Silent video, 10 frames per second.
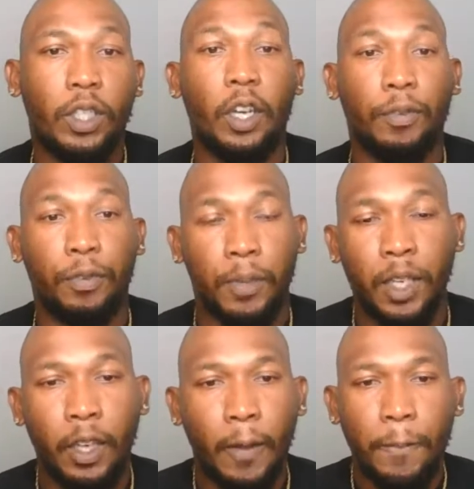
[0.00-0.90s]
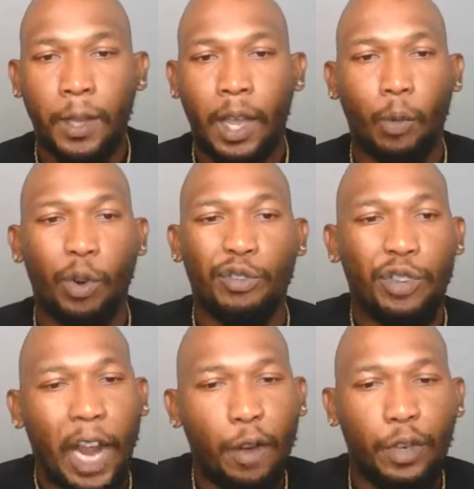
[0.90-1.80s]
what's in it for me, and
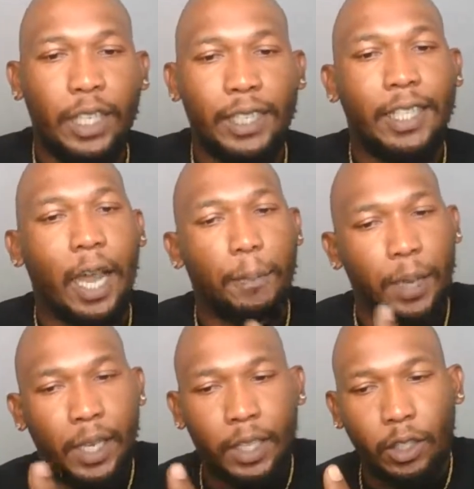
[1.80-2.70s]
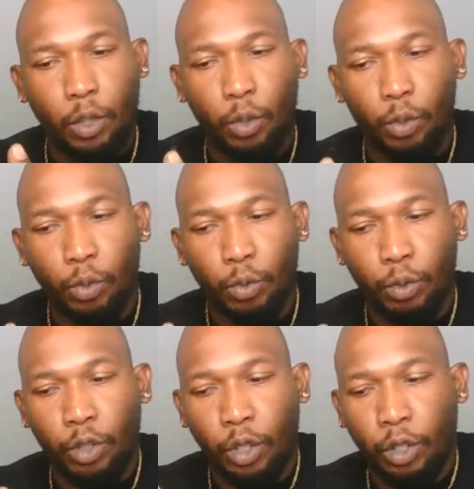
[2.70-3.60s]
we're not really tapping into
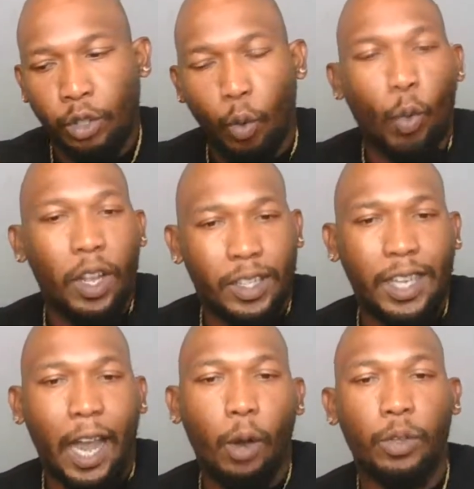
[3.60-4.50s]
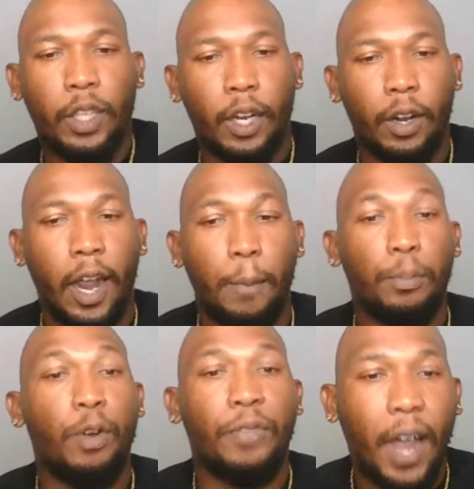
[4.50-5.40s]
to what's out there
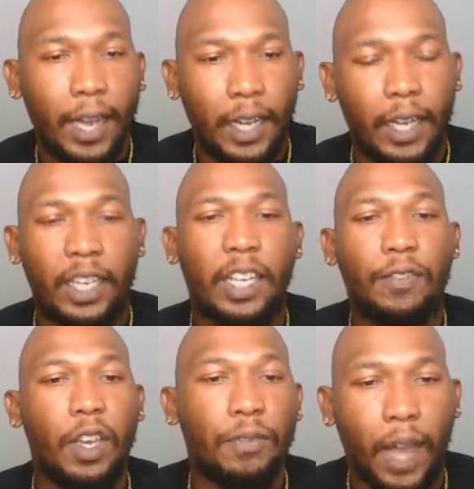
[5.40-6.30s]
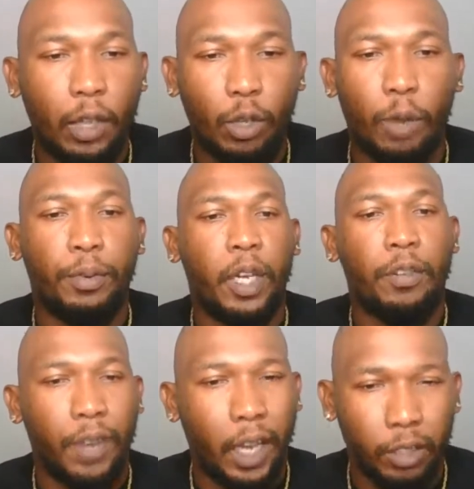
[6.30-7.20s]
and providing and giving value and
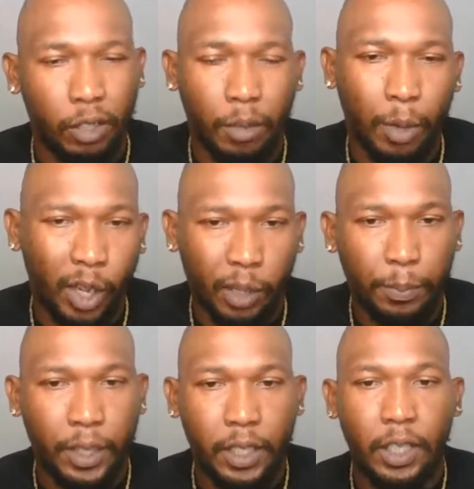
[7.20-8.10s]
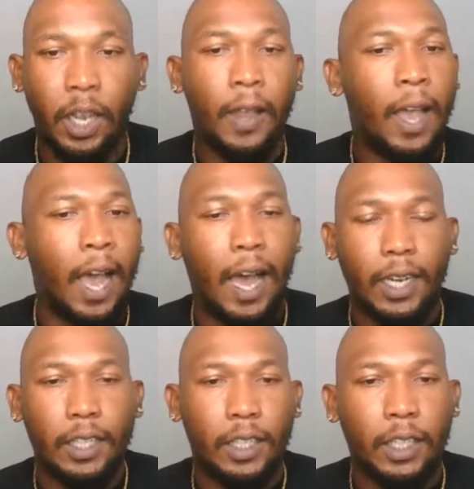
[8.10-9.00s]
bringing value to the marketplace,
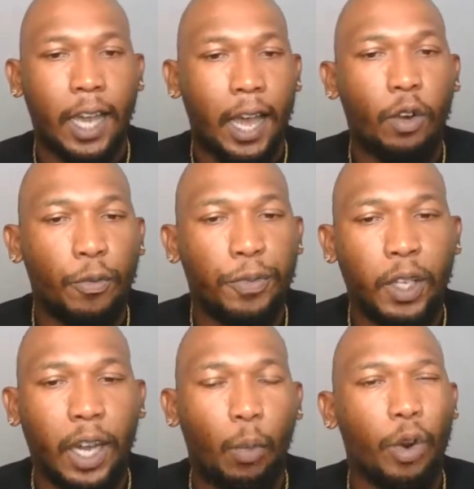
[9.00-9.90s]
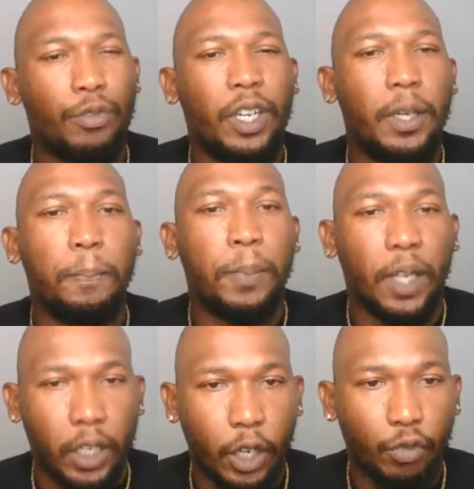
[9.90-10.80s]
honestly, I don't feel that we're really
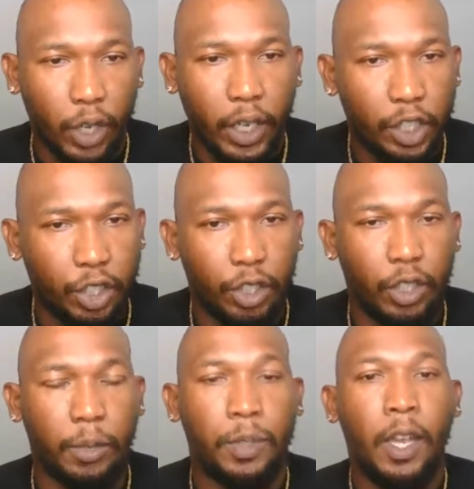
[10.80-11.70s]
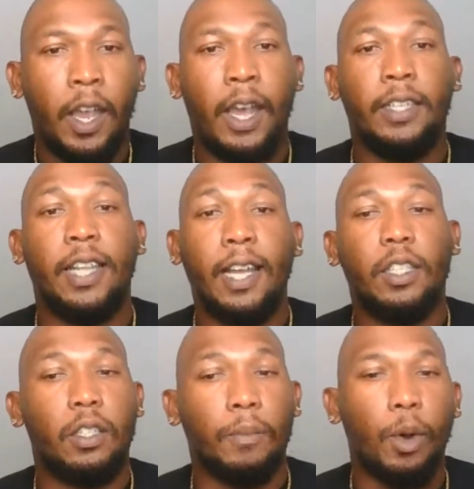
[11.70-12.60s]
building relationships. And
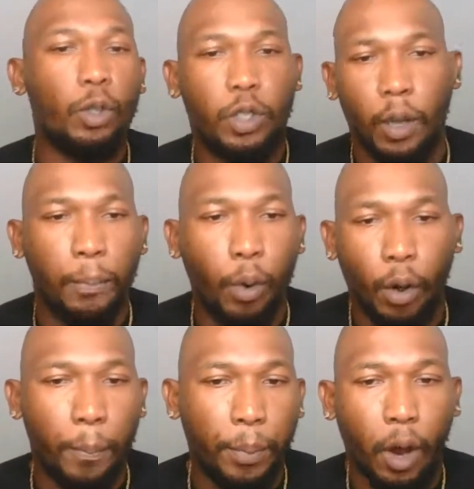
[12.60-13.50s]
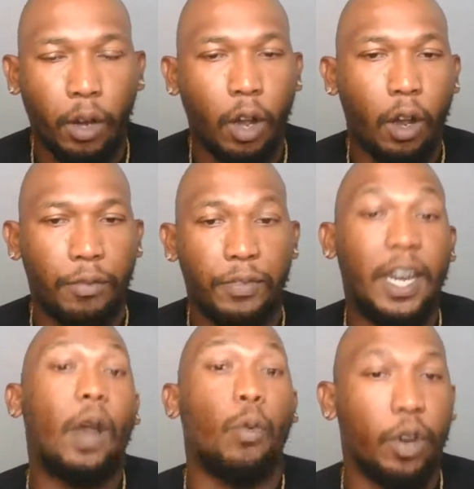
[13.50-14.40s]
that's the most important part of
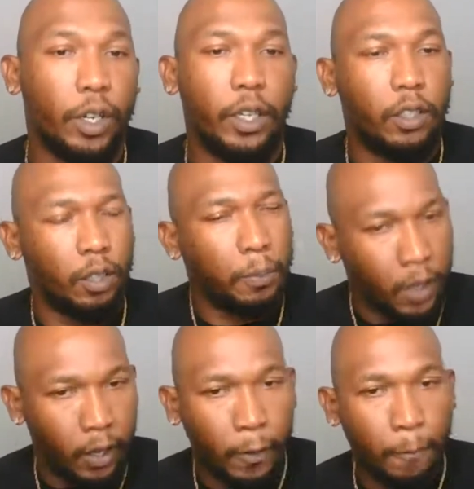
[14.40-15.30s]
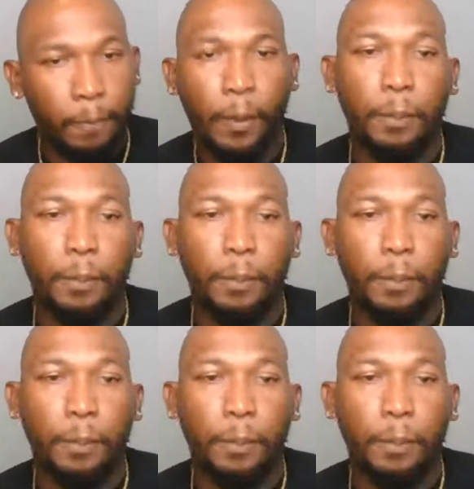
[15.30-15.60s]
networking to me.